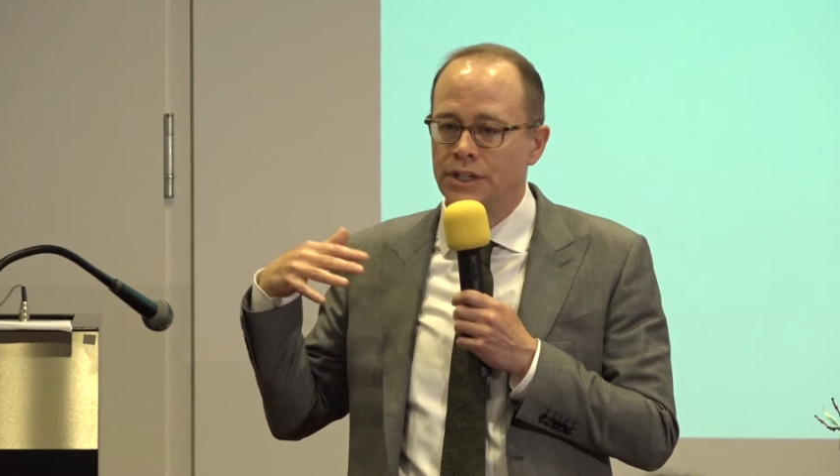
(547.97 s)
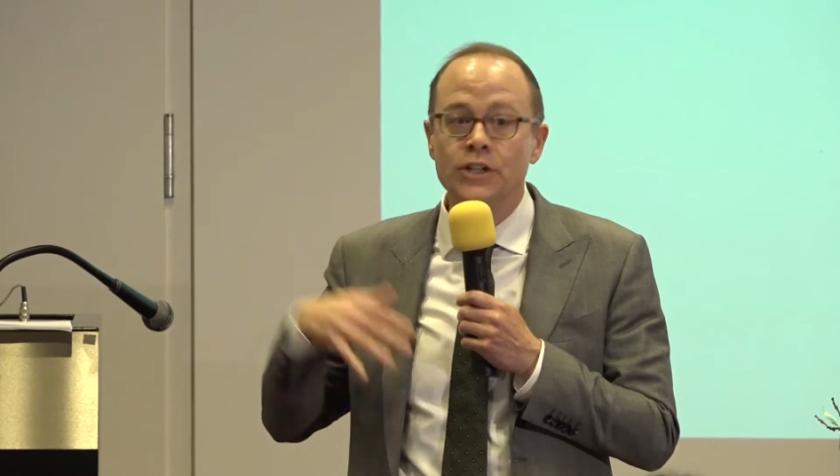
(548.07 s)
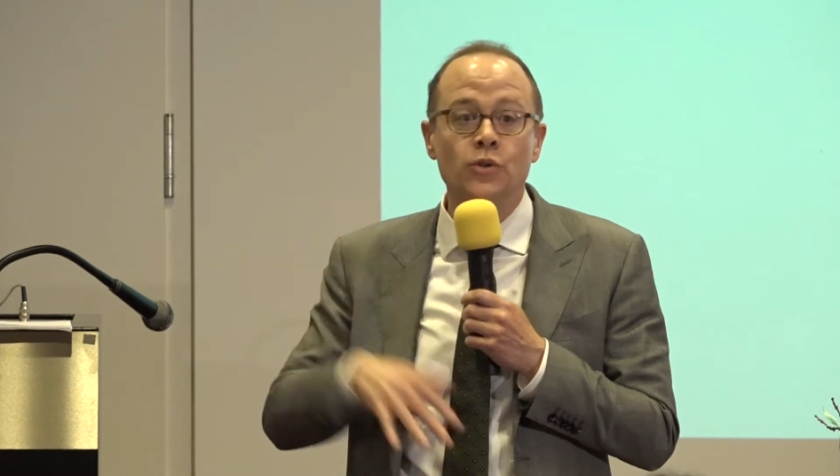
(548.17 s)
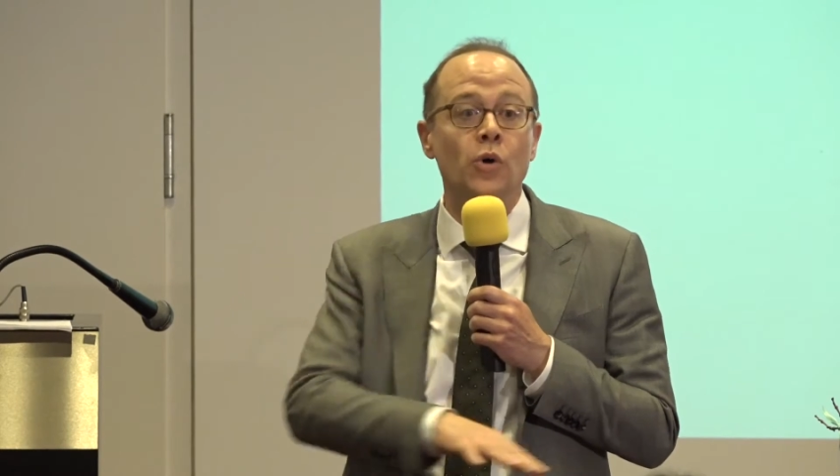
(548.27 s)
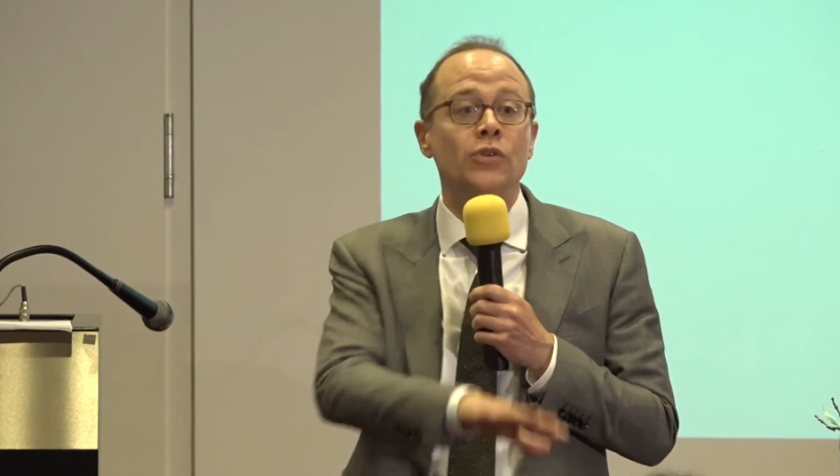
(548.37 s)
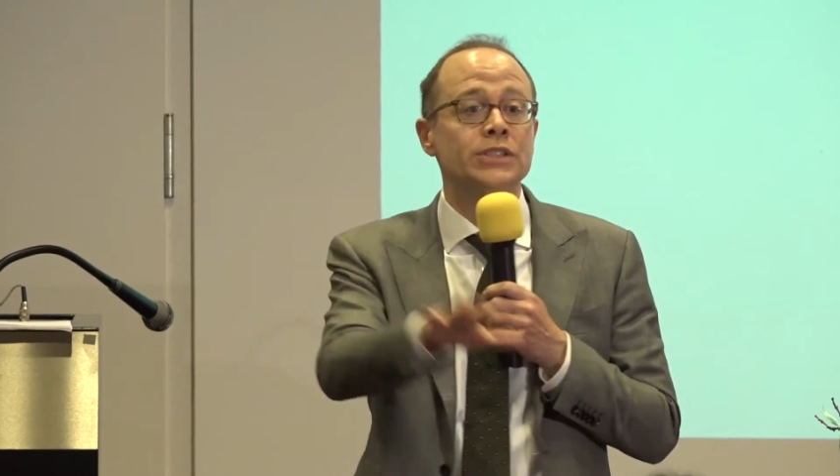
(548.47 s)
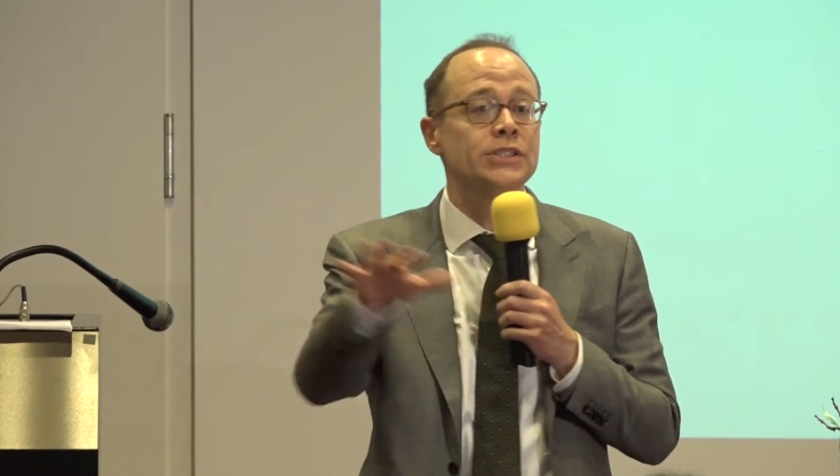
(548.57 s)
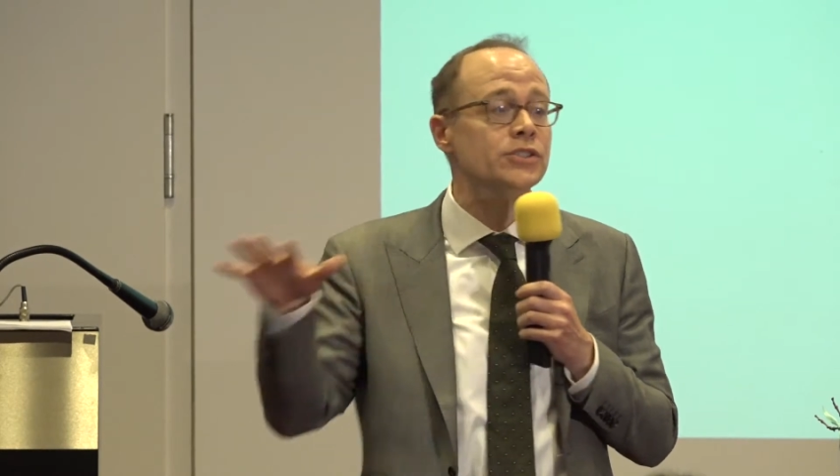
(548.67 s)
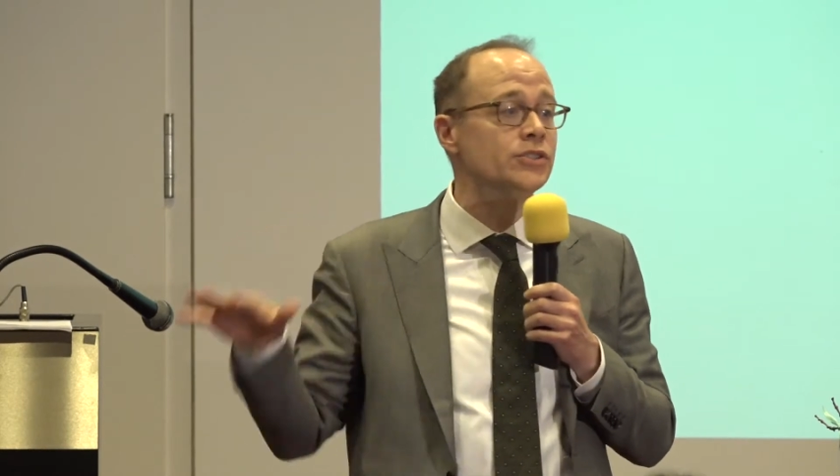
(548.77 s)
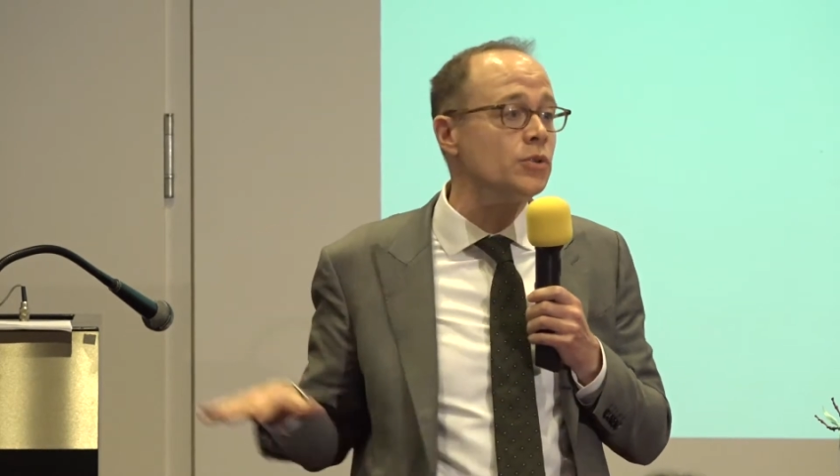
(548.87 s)
interwoven
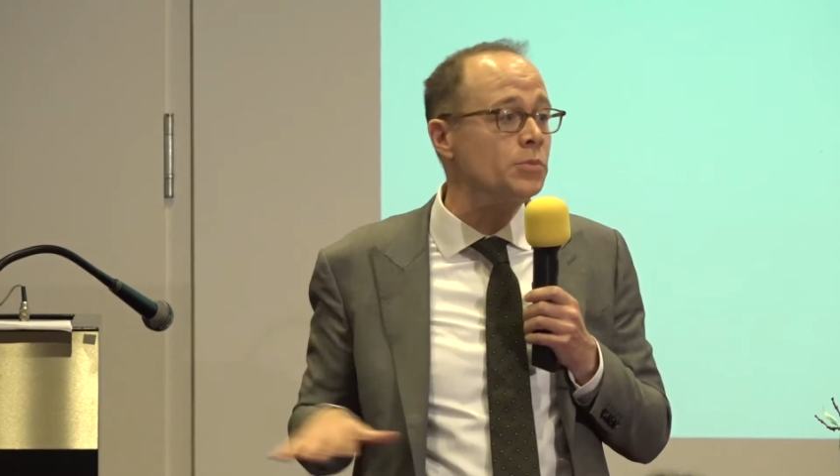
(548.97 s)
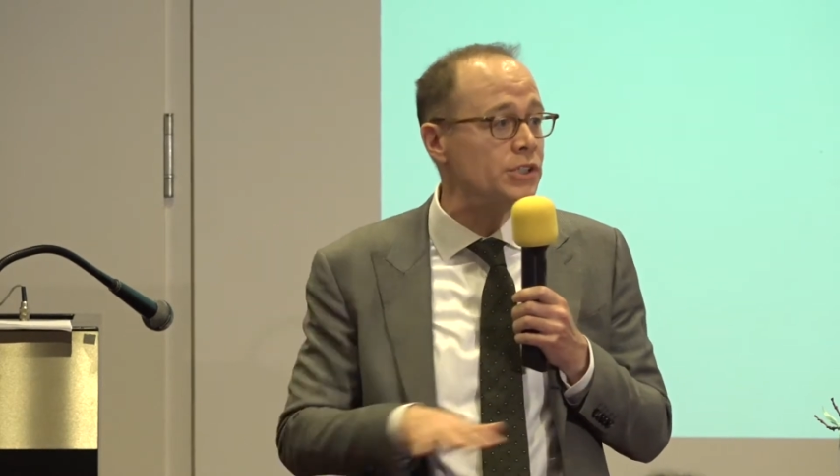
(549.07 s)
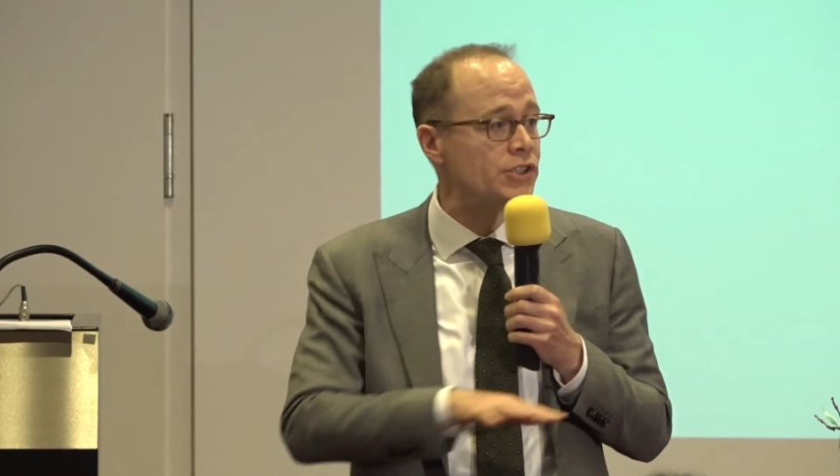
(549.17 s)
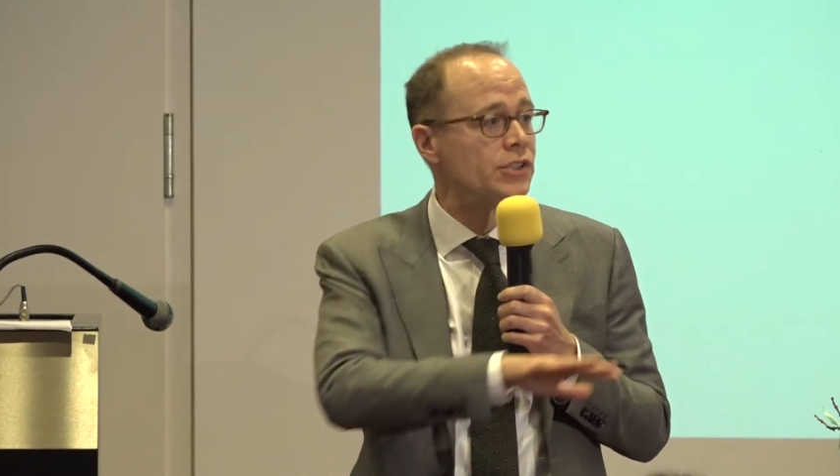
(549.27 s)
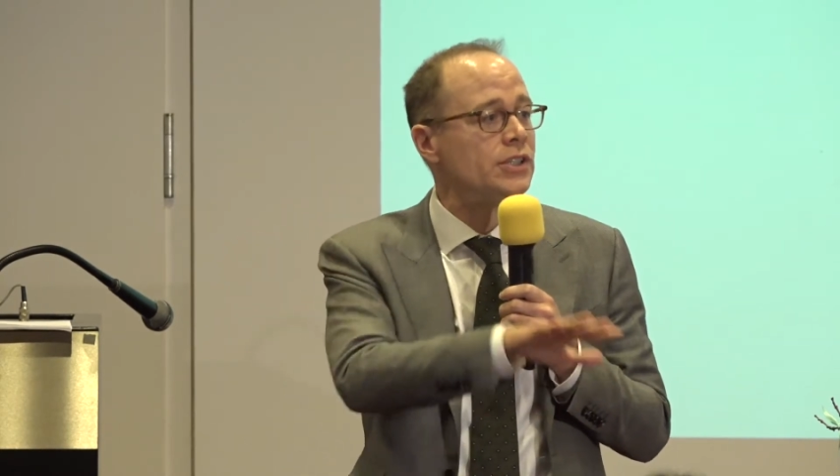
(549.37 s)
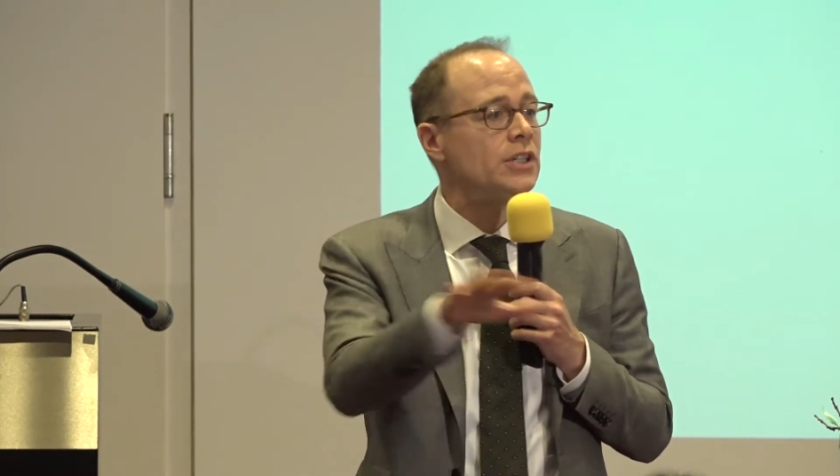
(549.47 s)
into so much